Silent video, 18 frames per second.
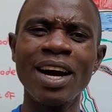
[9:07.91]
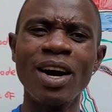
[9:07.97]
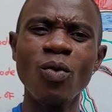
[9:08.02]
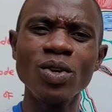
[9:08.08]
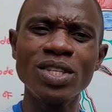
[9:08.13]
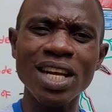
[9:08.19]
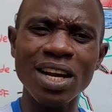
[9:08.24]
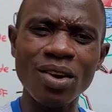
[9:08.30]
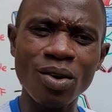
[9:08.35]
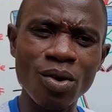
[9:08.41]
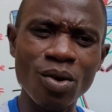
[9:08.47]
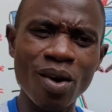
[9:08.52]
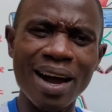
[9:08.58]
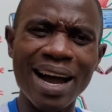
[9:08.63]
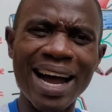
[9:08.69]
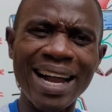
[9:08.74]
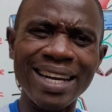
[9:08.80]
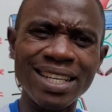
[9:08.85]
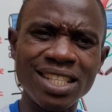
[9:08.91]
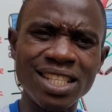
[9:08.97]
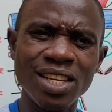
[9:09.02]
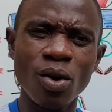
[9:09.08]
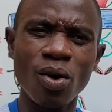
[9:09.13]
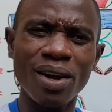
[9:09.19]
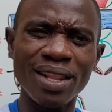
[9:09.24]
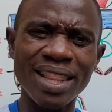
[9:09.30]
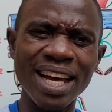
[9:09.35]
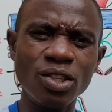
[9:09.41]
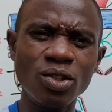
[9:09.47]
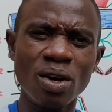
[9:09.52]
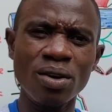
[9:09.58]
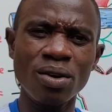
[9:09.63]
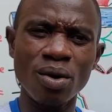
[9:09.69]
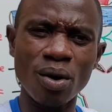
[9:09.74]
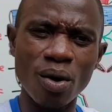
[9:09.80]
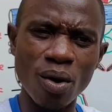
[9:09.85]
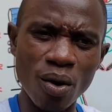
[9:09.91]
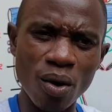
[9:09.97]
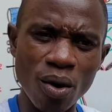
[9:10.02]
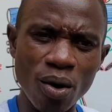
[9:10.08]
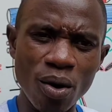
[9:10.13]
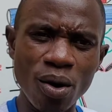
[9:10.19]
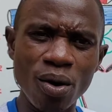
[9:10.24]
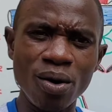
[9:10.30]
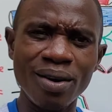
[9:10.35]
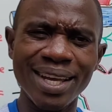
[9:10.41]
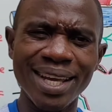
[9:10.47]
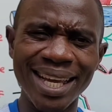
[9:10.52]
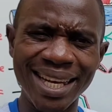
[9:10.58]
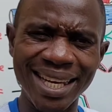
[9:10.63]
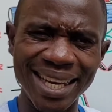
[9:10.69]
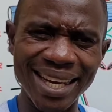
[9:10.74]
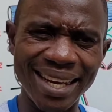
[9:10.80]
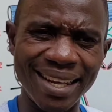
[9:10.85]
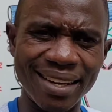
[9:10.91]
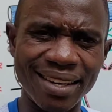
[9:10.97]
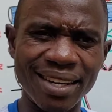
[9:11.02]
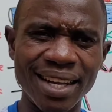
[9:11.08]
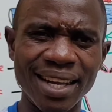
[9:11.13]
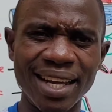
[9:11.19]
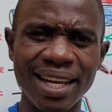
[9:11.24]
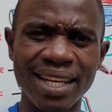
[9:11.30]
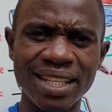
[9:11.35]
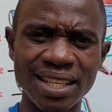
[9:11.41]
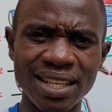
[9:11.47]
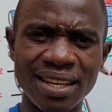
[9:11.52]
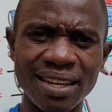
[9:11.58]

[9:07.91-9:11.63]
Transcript: We shall go and see that one all in great